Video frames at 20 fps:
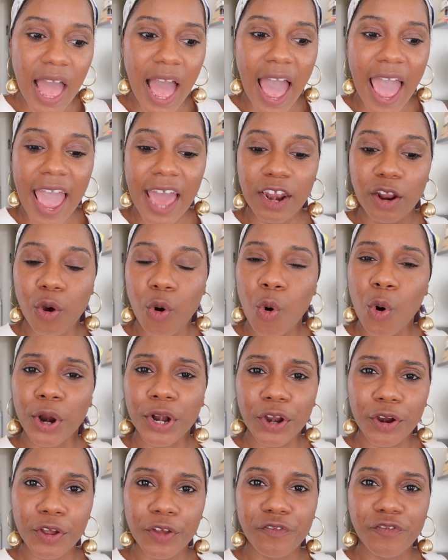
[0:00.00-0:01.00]
I had an
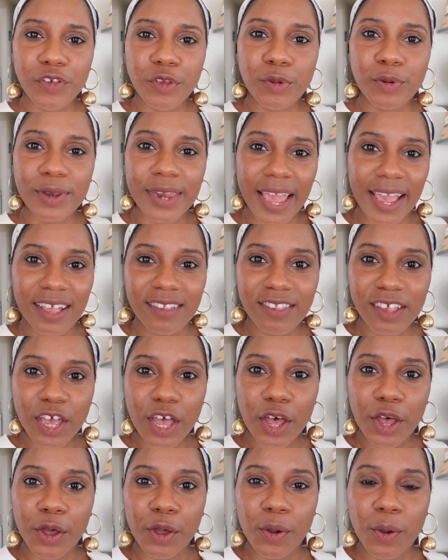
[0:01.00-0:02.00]
order a few days
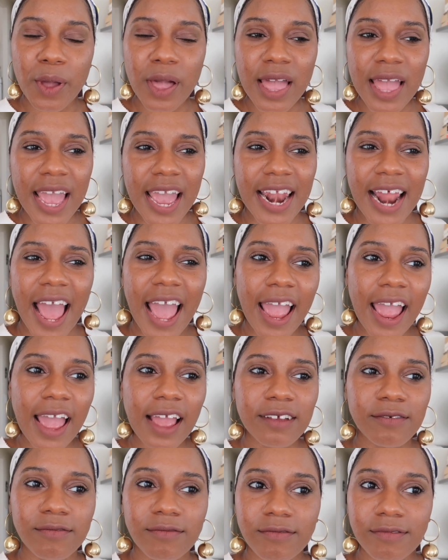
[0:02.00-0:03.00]
ago and I,
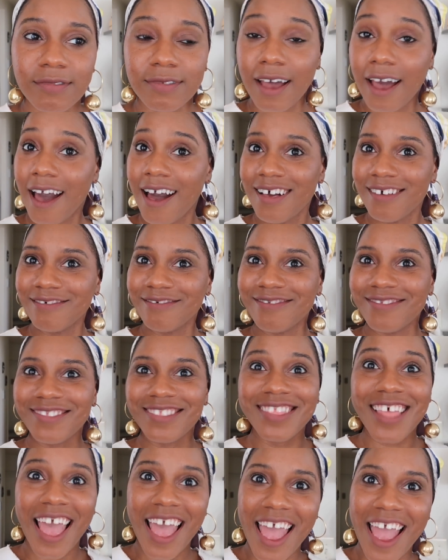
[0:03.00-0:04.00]
oh,
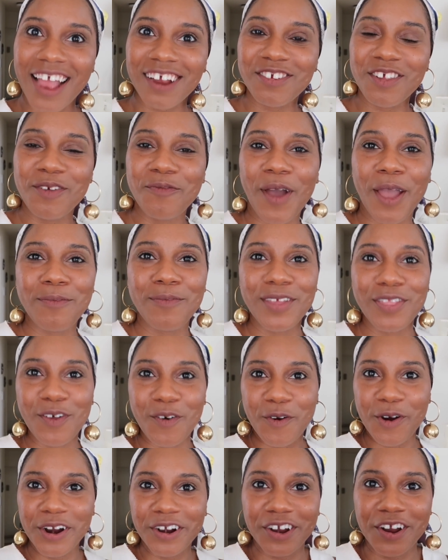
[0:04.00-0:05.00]
that actually might be the
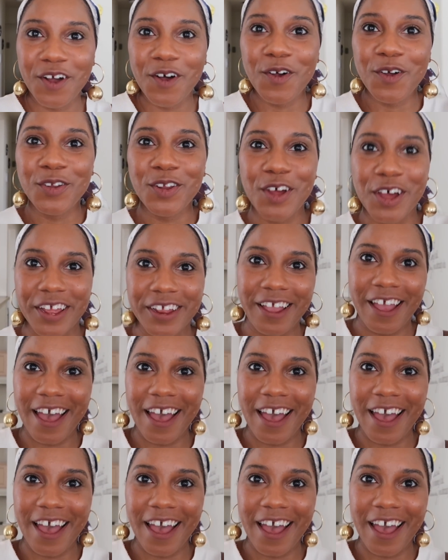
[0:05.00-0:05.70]
order. Hold on